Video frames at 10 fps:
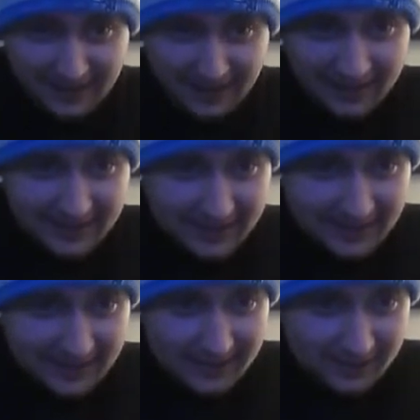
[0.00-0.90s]

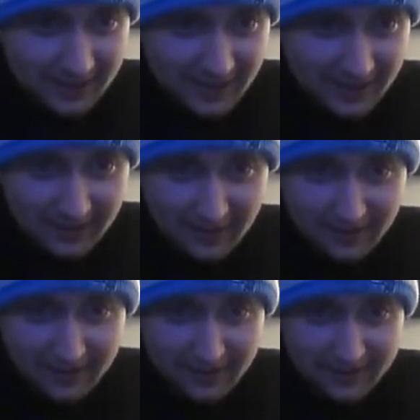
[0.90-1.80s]
Okay.
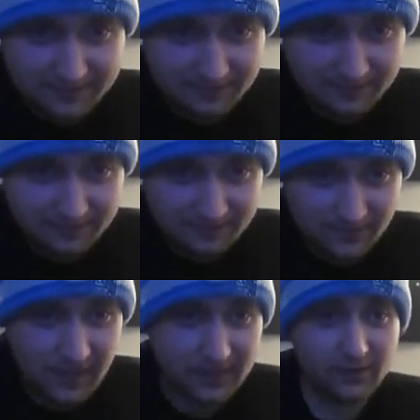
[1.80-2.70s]

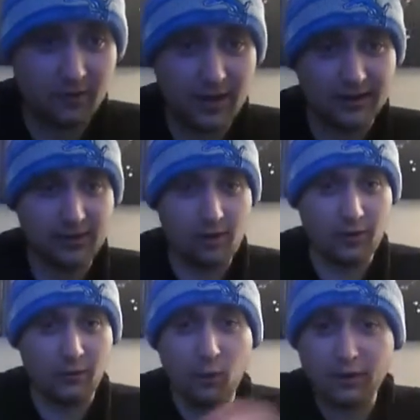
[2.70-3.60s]
Yes, okay, so
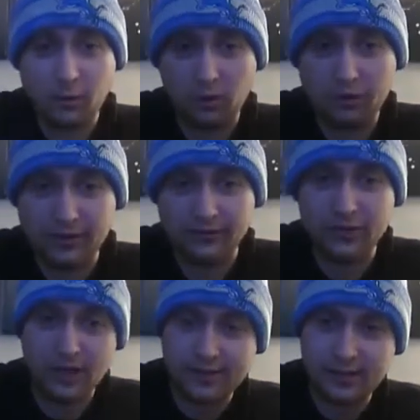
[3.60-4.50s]
in one corner you have
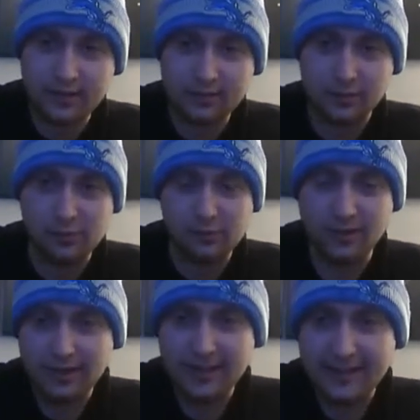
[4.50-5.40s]
Justin, who
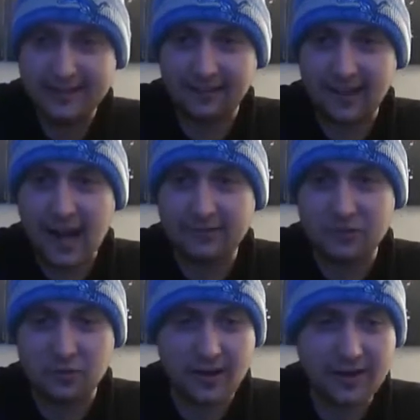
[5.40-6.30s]
did a lot of
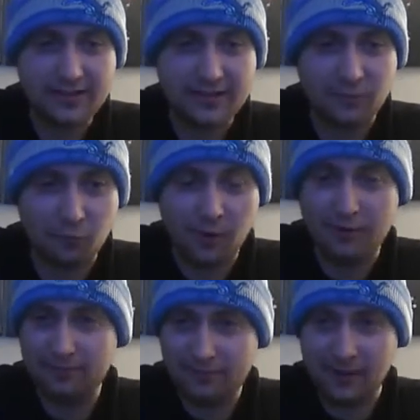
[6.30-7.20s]
trades,
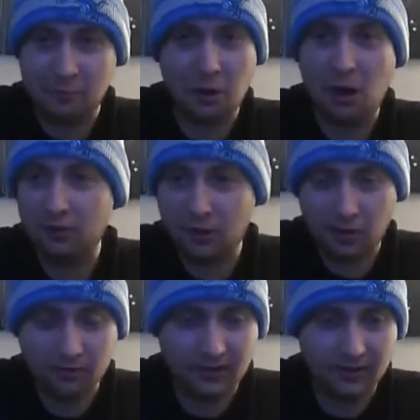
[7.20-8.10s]
one that we all
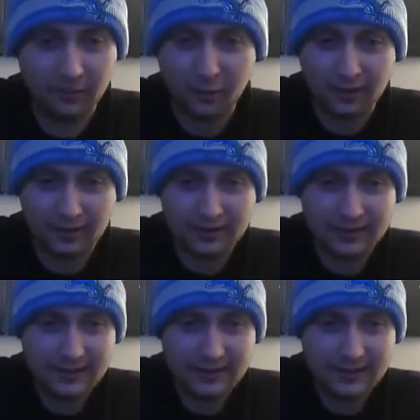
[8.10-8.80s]
know very well.